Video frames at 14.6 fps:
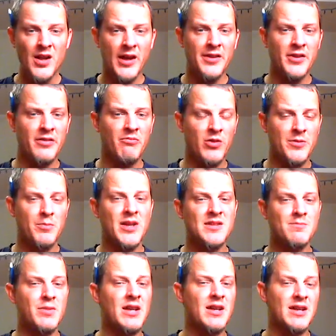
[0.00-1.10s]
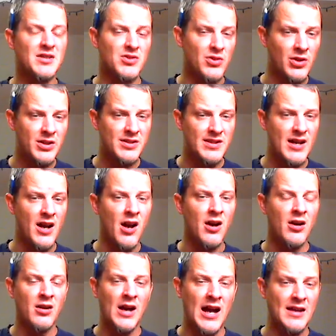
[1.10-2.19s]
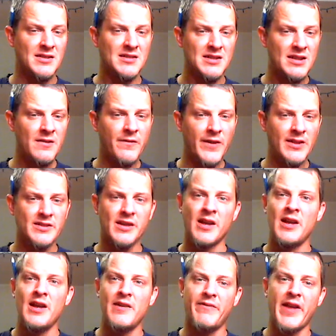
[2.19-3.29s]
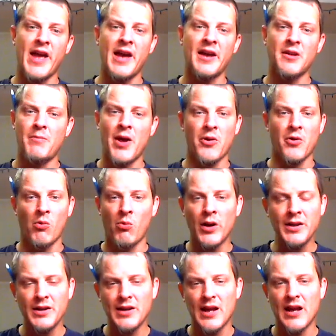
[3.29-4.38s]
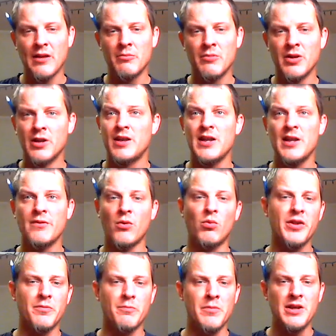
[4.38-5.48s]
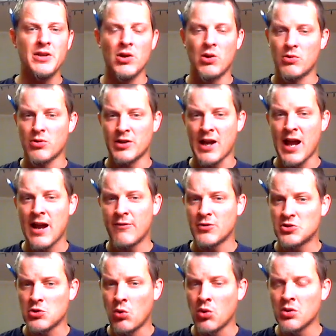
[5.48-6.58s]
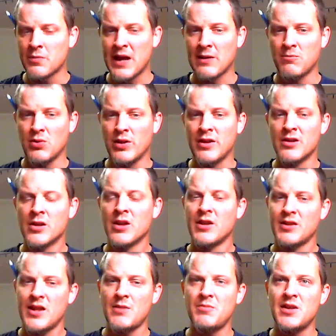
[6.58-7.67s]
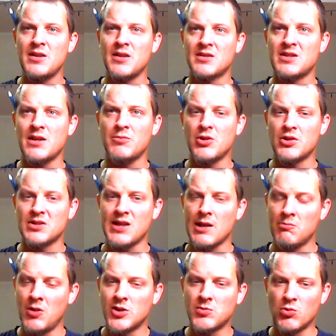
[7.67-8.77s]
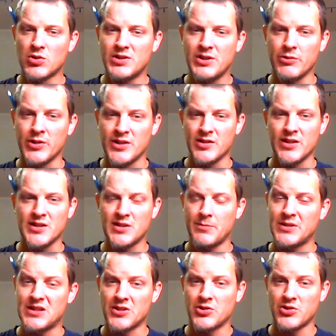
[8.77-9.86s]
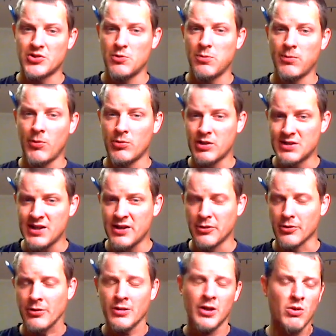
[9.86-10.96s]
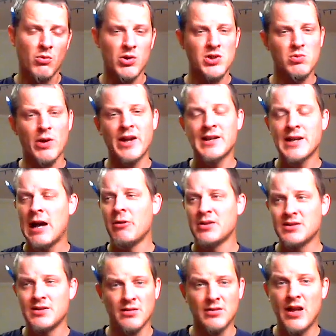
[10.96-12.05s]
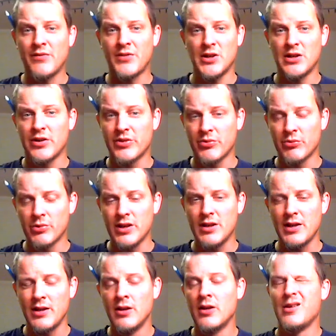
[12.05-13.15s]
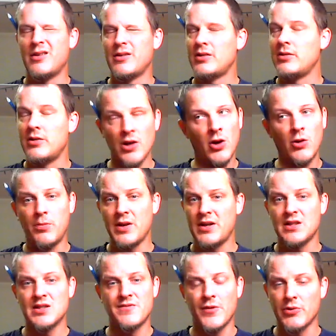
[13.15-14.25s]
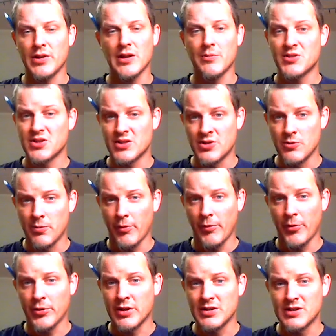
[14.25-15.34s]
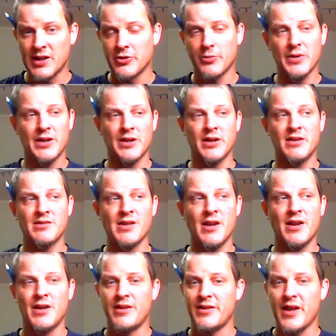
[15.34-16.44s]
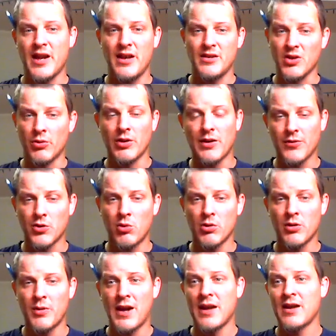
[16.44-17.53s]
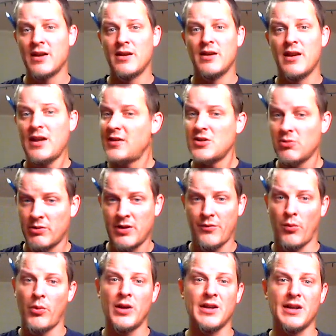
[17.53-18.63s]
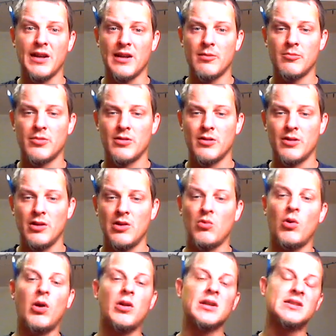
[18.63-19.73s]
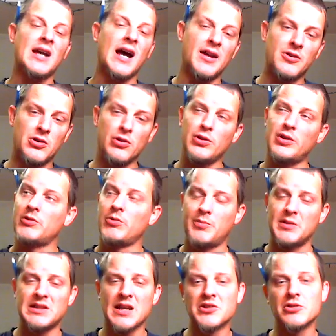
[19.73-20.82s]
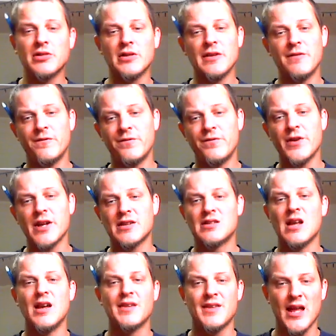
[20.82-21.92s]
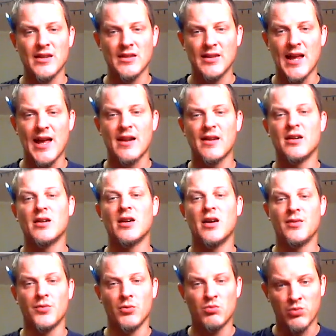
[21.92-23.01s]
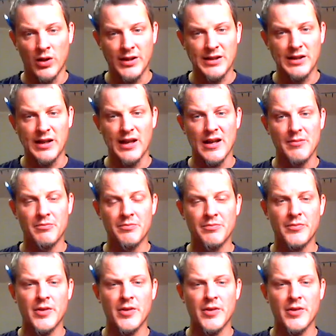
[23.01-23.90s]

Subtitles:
And with this being as good as they are on defense, if they had a better running game, even with mediocre to average quarterback play, they'd be a team you could take much more seriously as a potential Super Bowl contender. Whereas right now at 11-3, nobody is viewing them as a Super Bowl contender because they don't have a quarterback and they don't have a running game. Well, a Todd Gurley would potentially fix that lack of a running game.